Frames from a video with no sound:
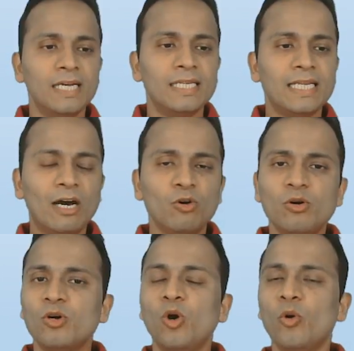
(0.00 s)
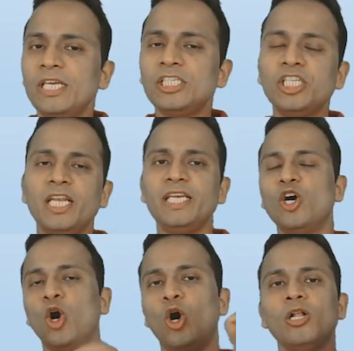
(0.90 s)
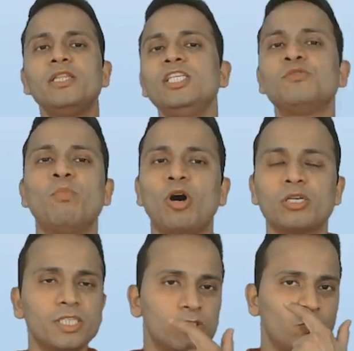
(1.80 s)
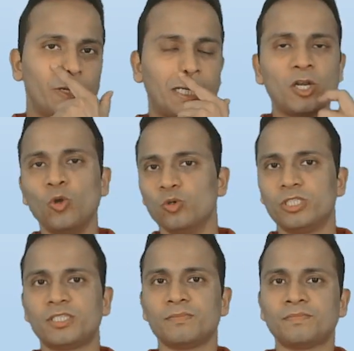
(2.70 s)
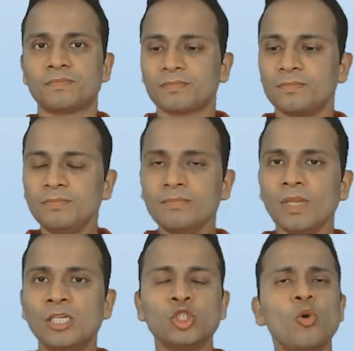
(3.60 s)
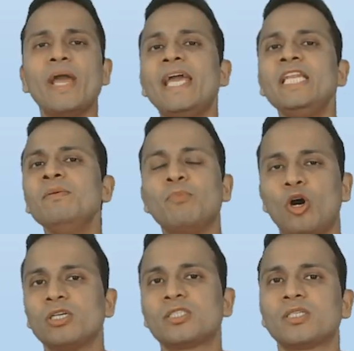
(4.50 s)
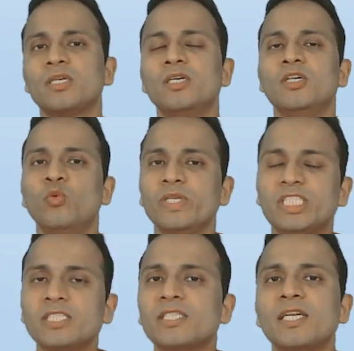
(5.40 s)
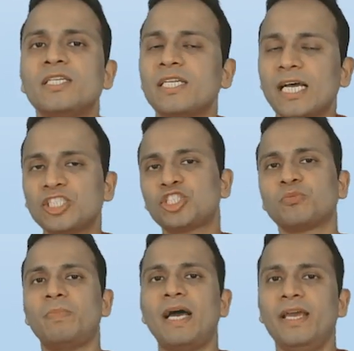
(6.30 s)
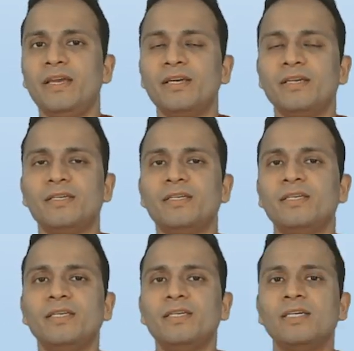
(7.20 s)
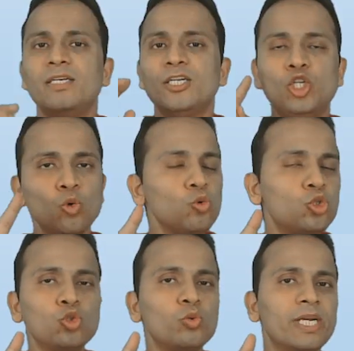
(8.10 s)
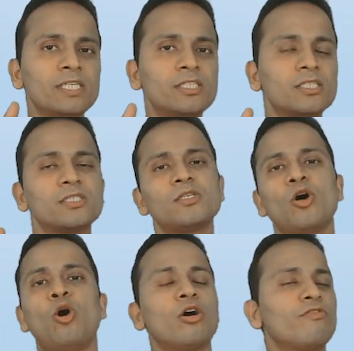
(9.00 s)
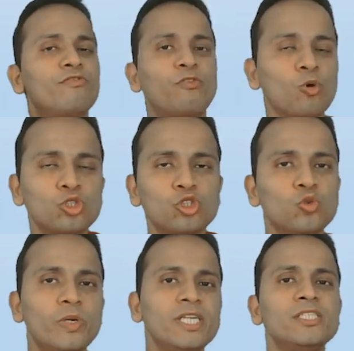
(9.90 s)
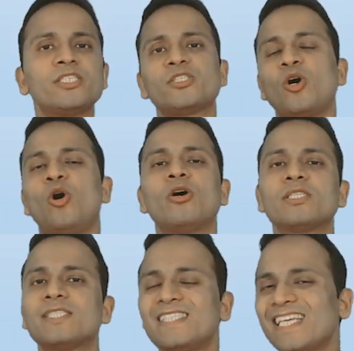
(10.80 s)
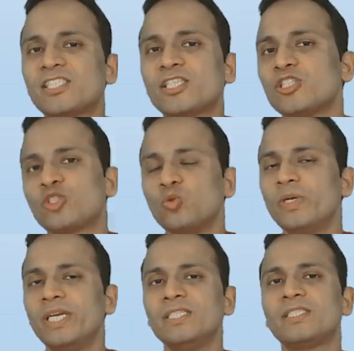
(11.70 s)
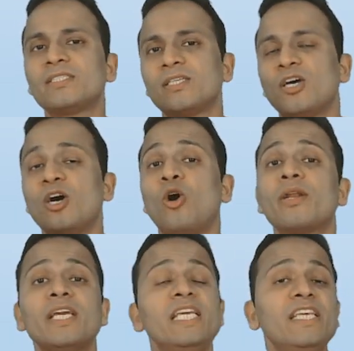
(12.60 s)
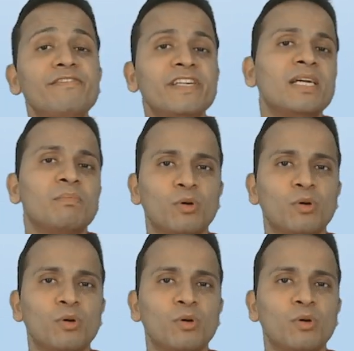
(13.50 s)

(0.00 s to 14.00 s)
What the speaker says: Now, originally all these boxes were closed. So any box which is touched by 2 students or 4 students or 6 students or even number